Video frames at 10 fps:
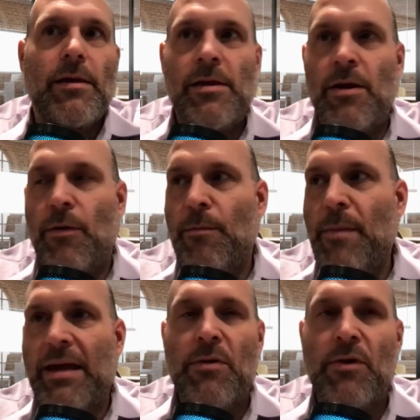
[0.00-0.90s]
you know,
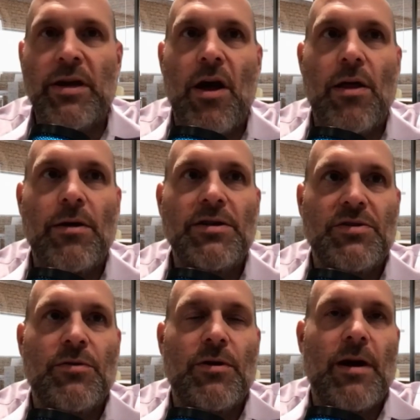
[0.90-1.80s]
make $1 million,
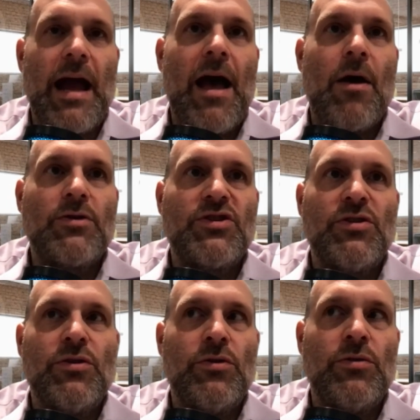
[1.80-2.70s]
or how
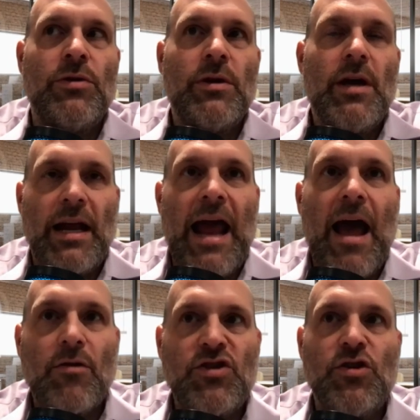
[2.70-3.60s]
to
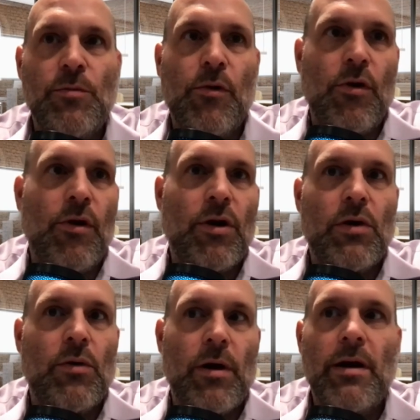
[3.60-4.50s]
book,
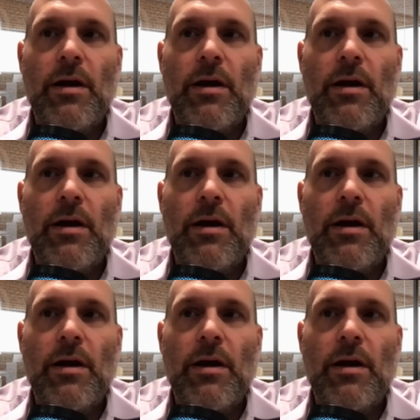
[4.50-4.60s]
or,